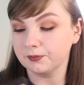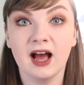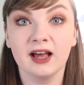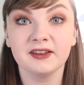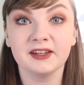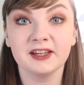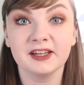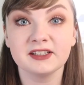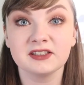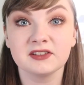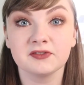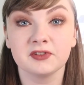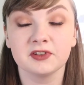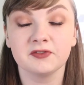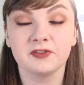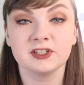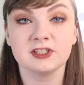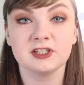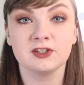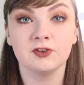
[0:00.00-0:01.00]
At the end of the
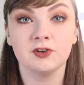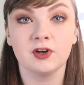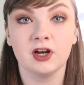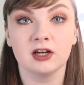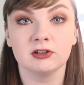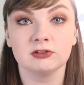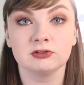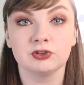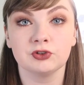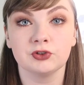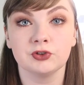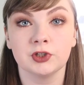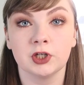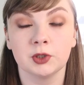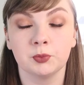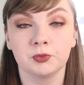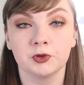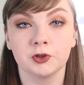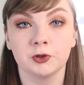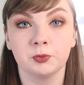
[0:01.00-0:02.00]
video I'll do
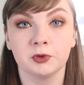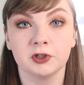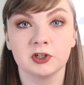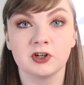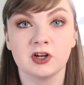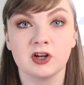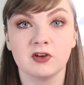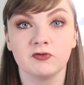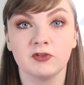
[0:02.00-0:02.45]
a proper